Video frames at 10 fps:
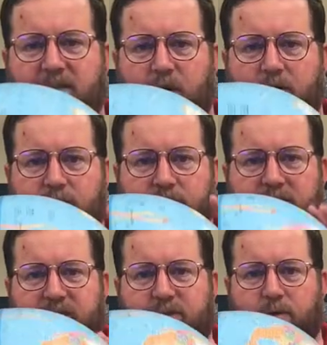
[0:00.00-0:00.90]
the Earth
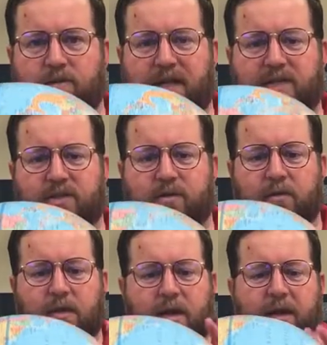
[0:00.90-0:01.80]
does its
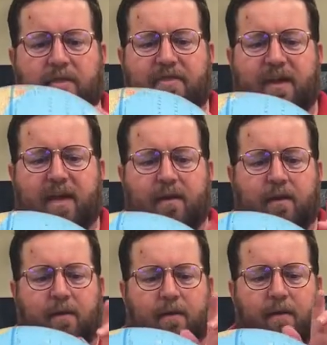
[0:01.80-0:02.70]
rotation,
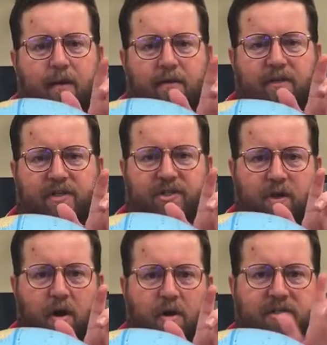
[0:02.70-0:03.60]
then the
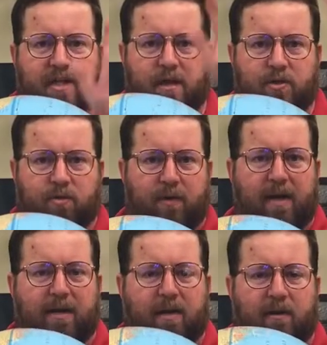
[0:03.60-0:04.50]
stars that are
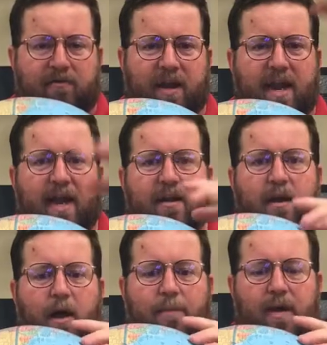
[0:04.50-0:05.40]
directly
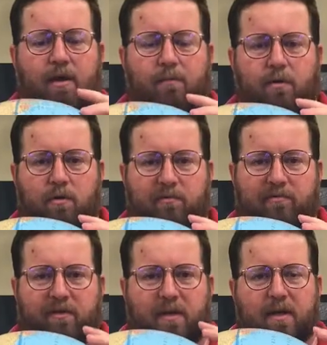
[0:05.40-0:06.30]
overhead appear to
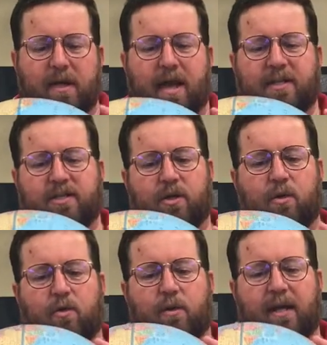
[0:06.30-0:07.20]
move. And
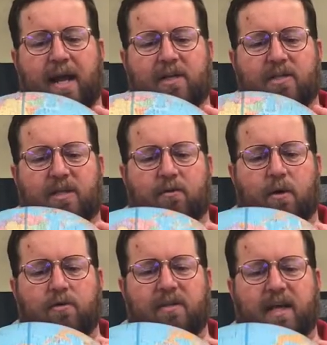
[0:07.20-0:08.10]
so it actually
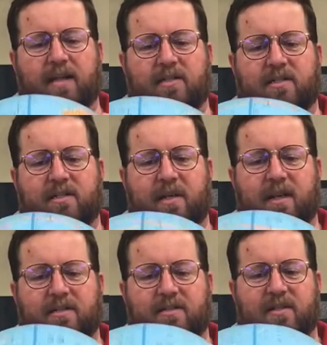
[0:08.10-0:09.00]
rotates, I
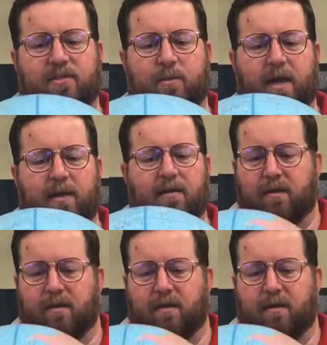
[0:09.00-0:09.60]
guess, this way.